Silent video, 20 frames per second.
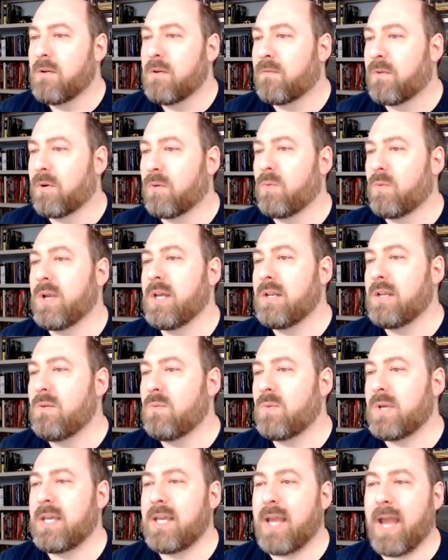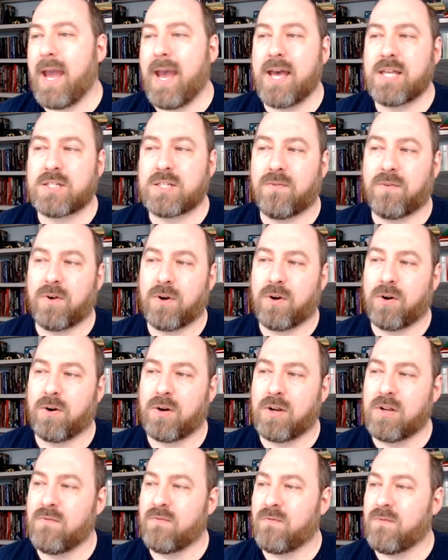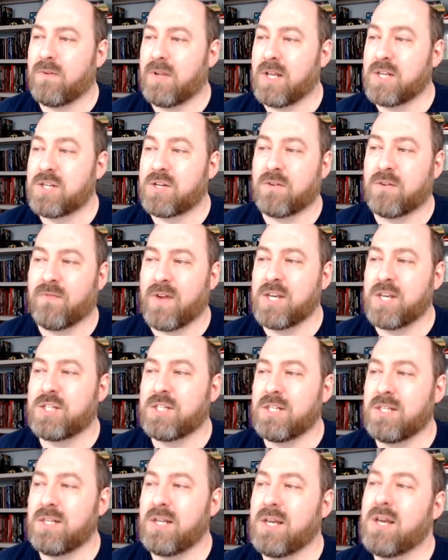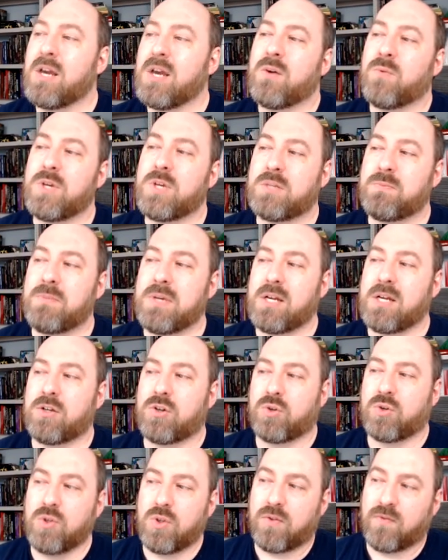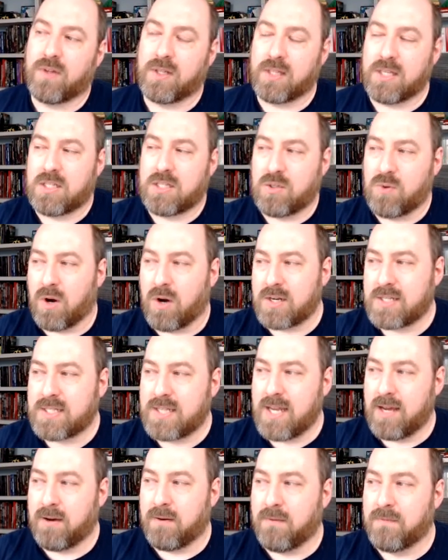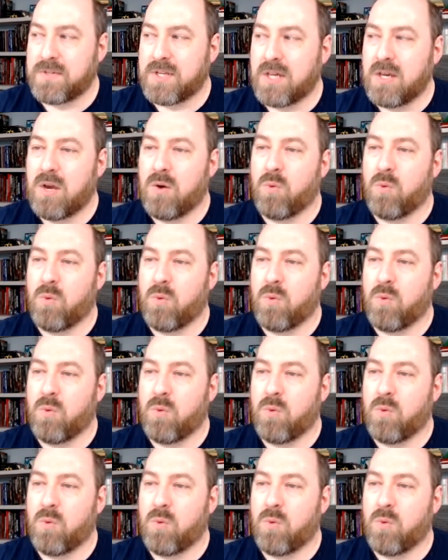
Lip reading: For when we ask for her intervention, we speak truthfully to ourselves.